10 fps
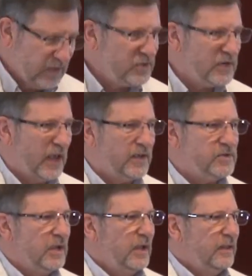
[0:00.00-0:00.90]
it
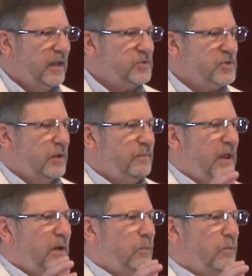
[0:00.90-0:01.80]
says that
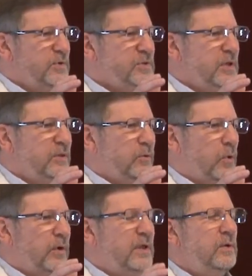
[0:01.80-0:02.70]
someday when we see the Lord,